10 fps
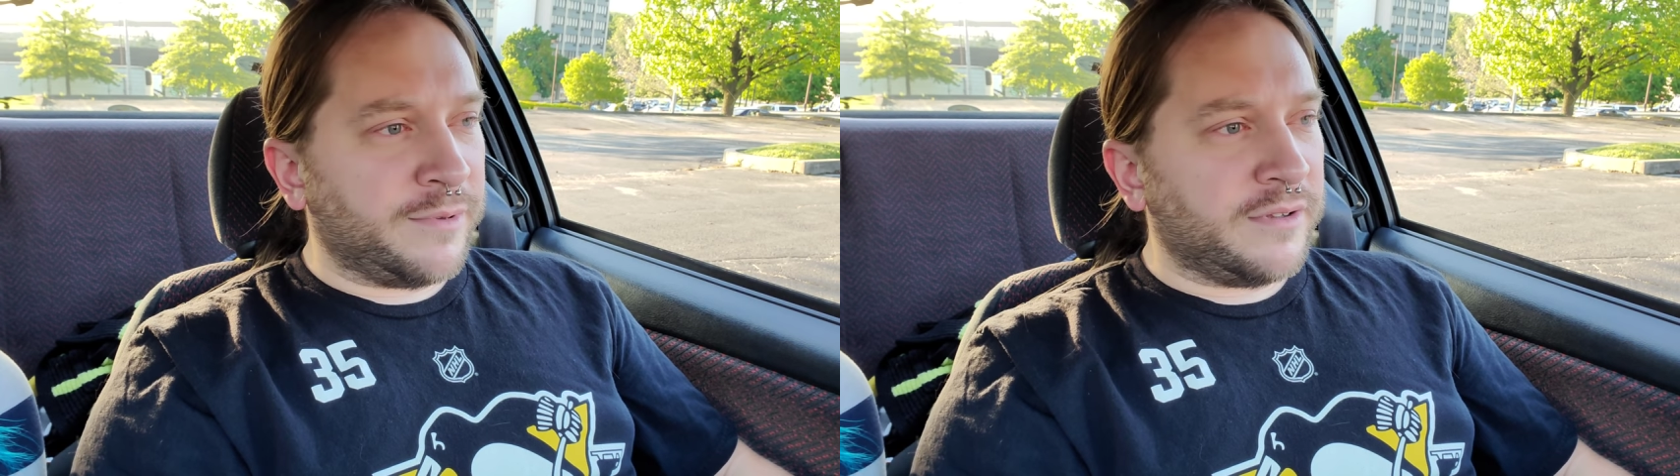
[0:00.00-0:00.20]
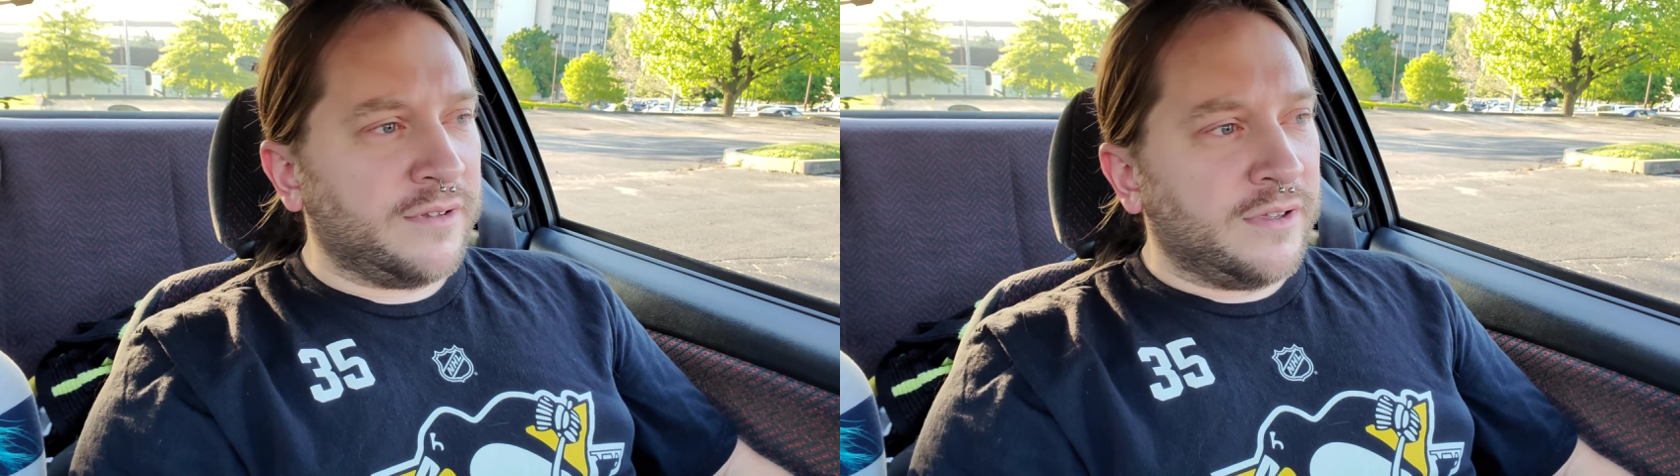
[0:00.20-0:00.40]

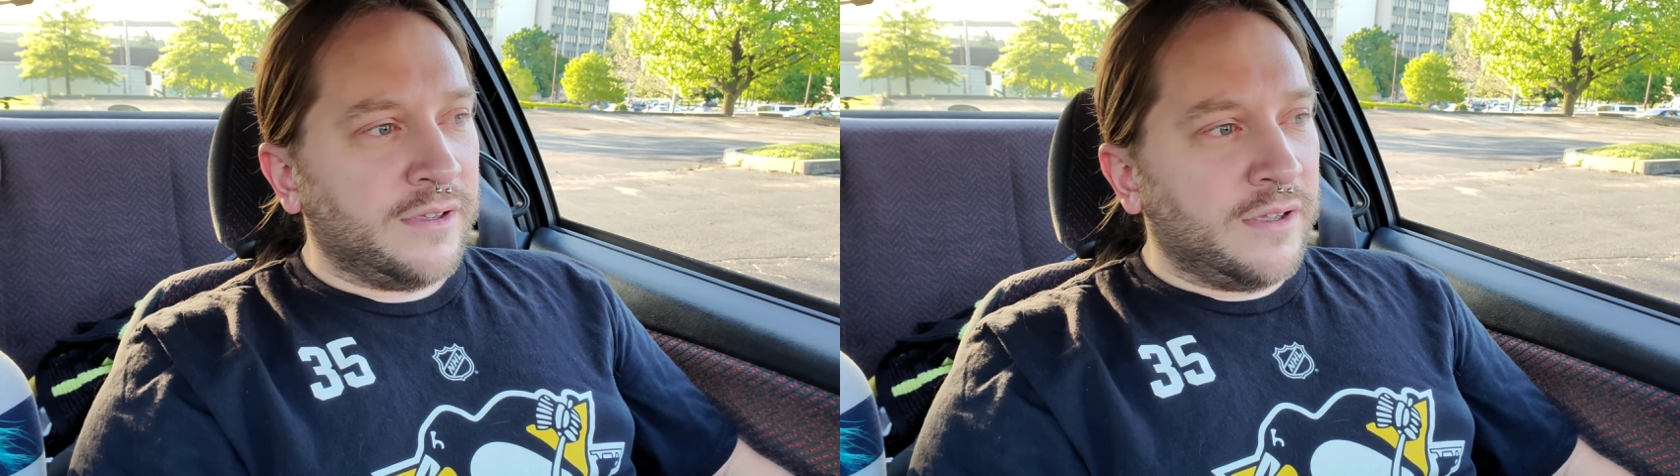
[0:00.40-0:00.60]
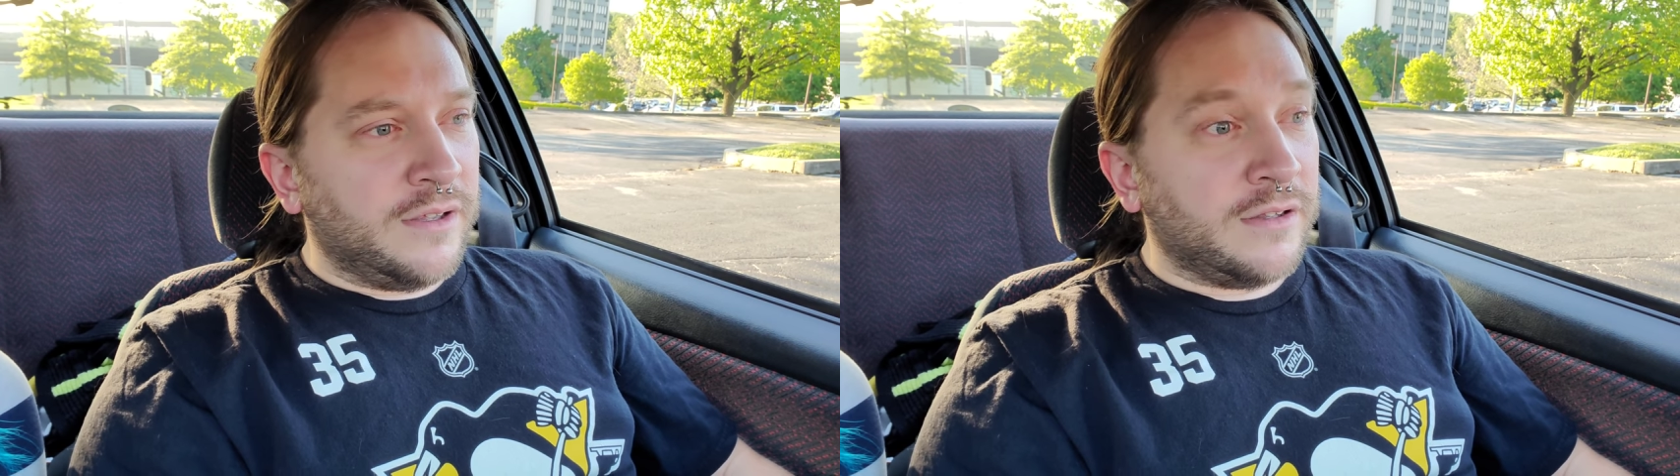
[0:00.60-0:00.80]
But
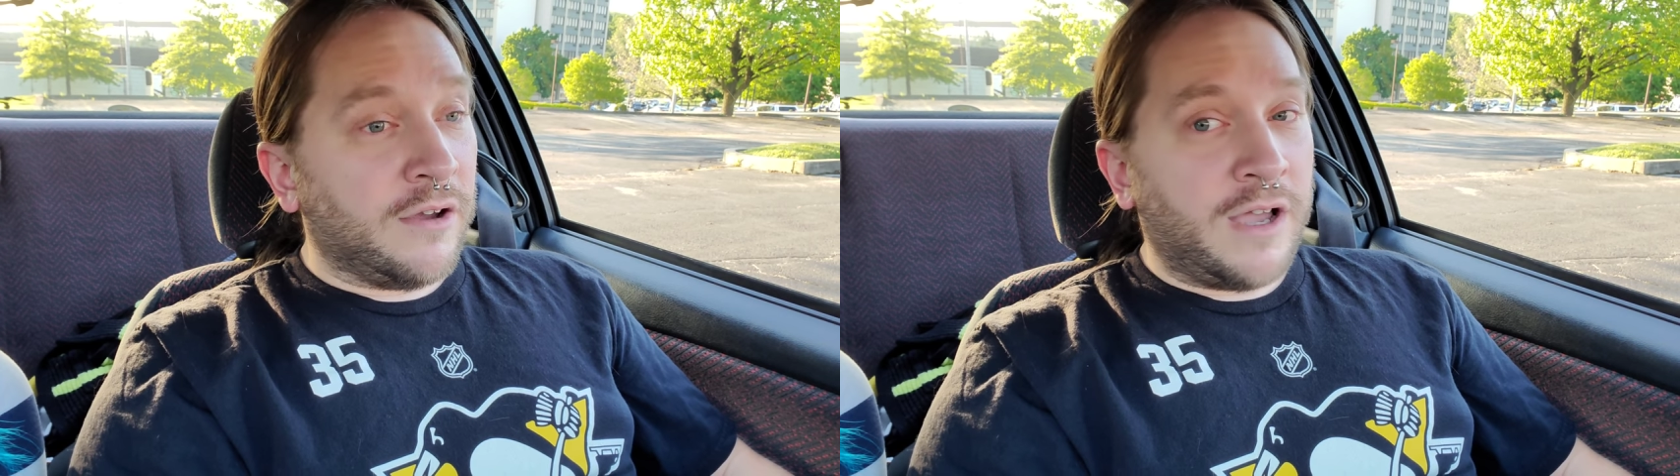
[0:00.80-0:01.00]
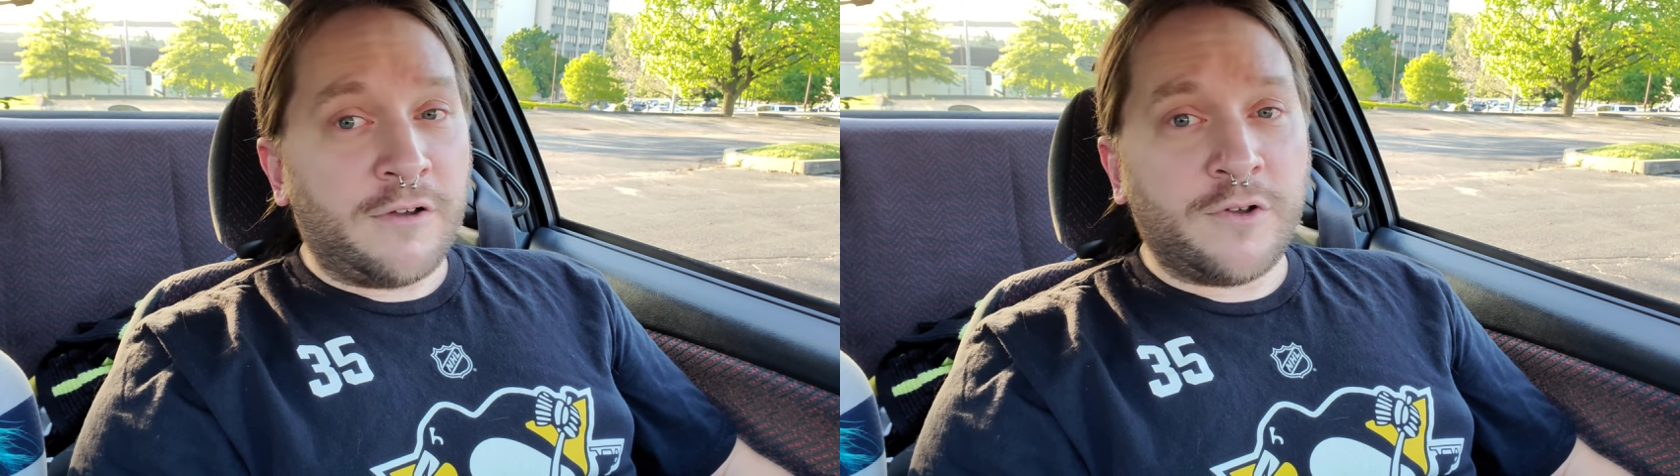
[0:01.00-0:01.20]

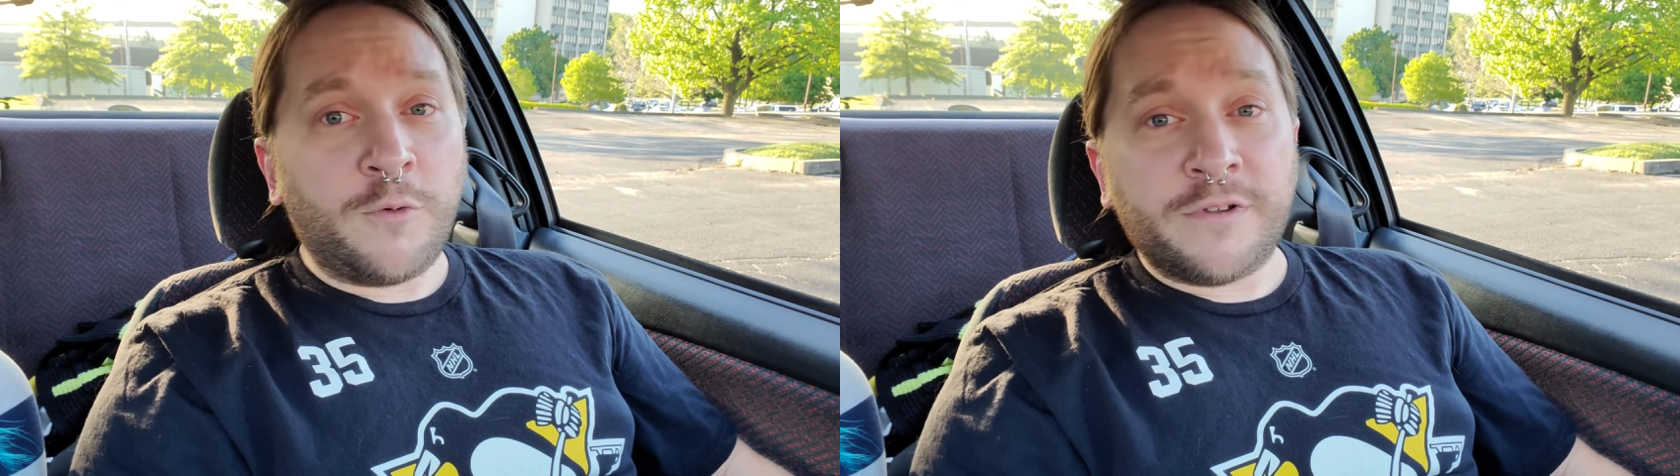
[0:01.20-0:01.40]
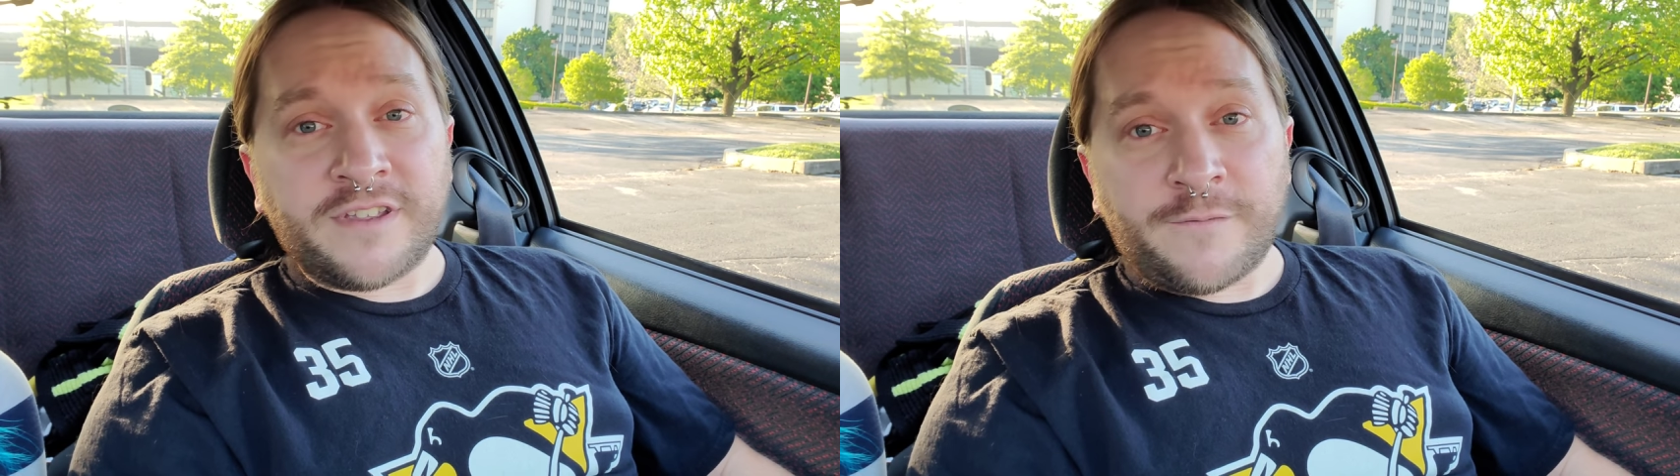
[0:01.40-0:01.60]
no, how
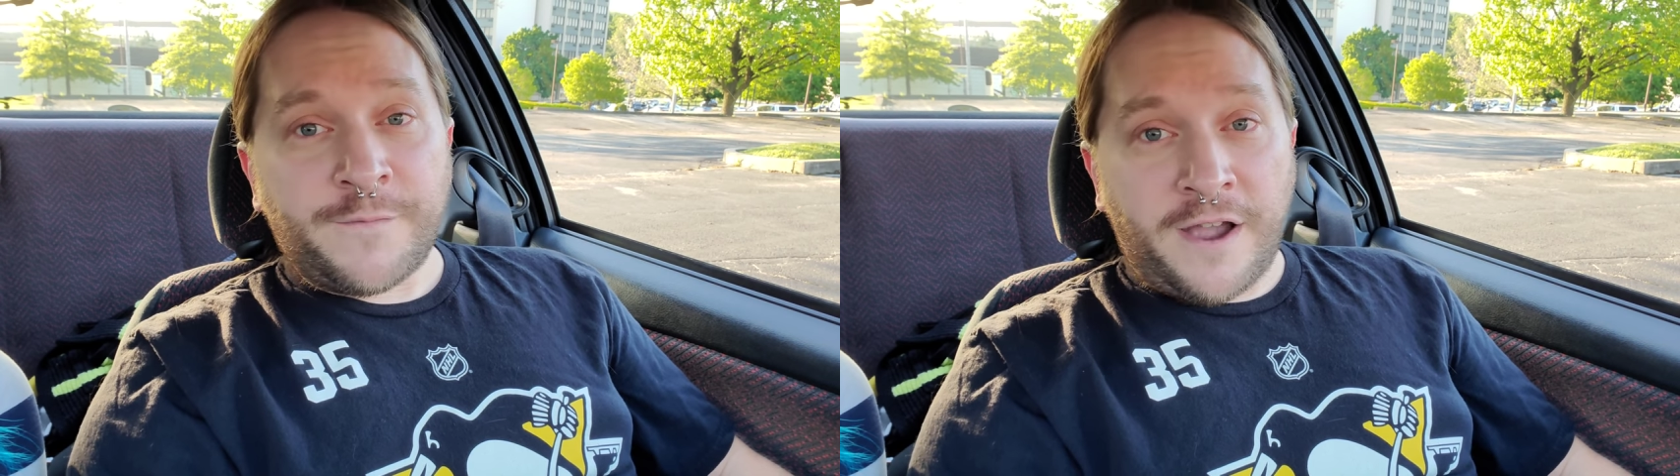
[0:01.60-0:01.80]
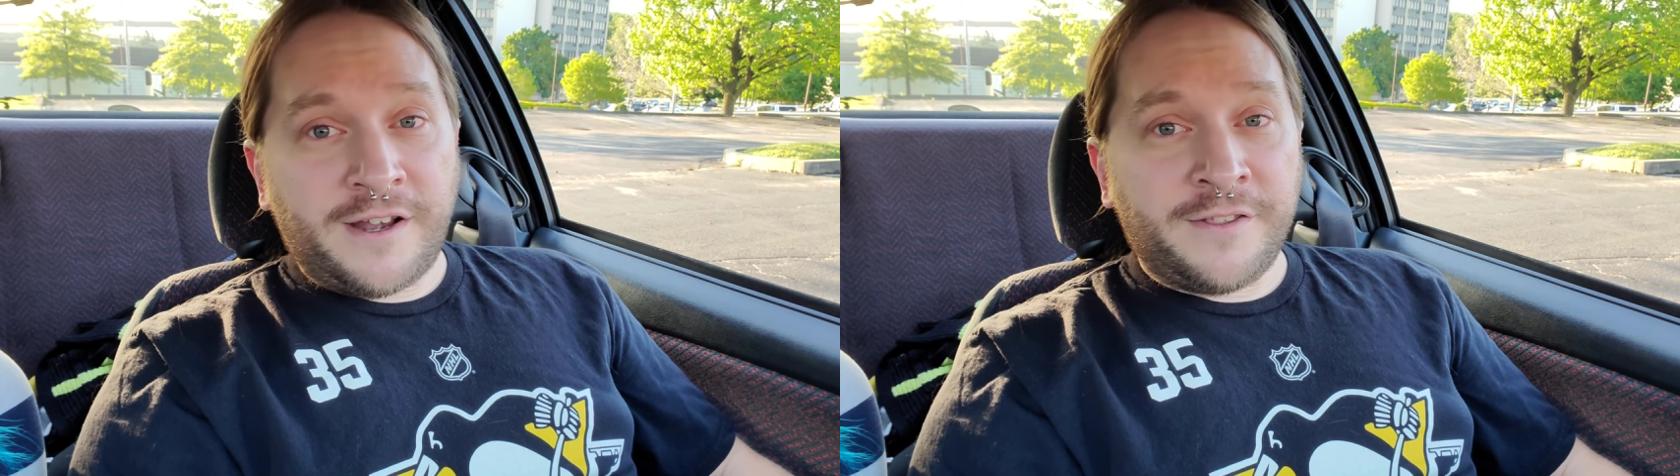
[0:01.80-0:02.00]
cool was that
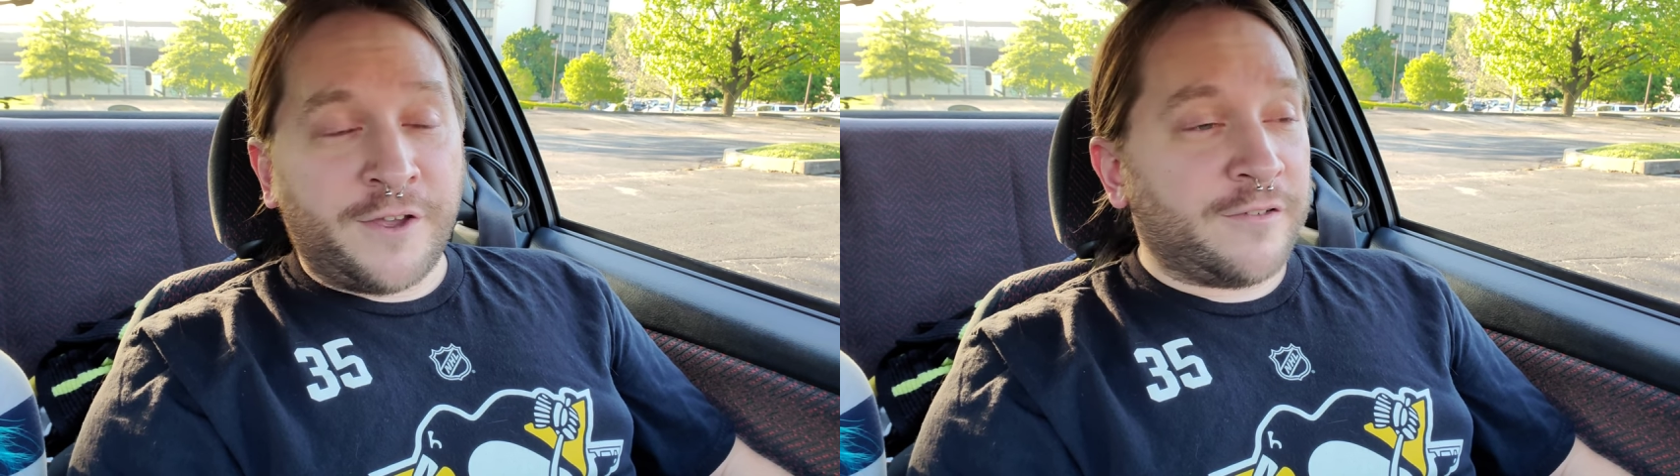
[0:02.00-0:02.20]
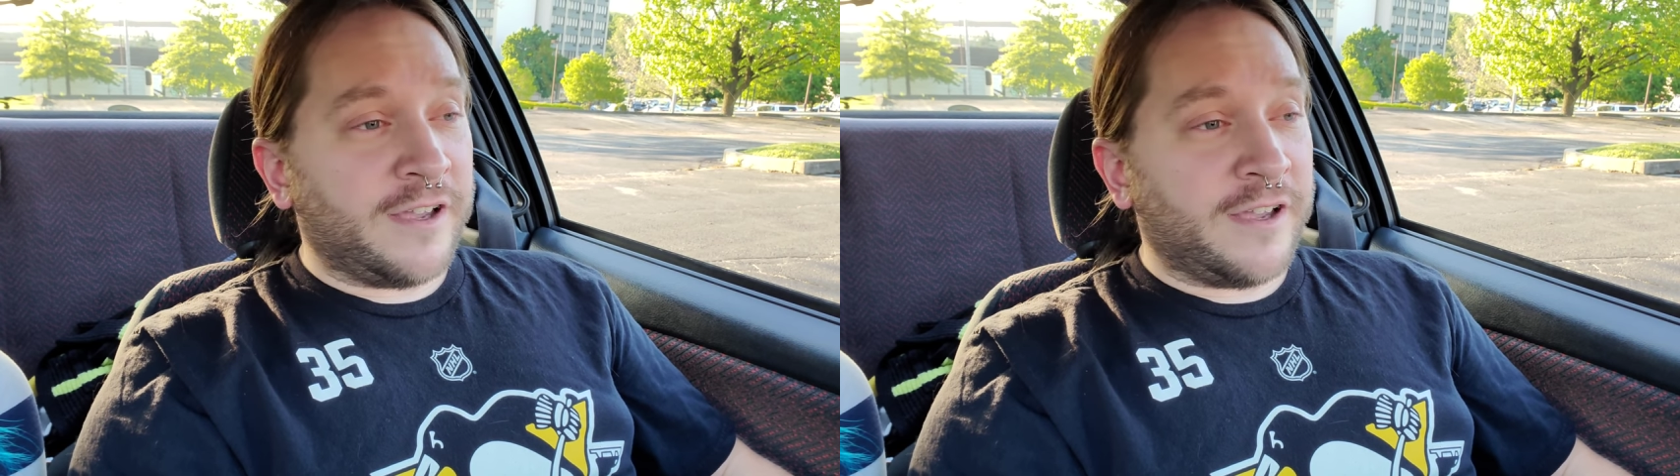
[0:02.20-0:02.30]
finding those?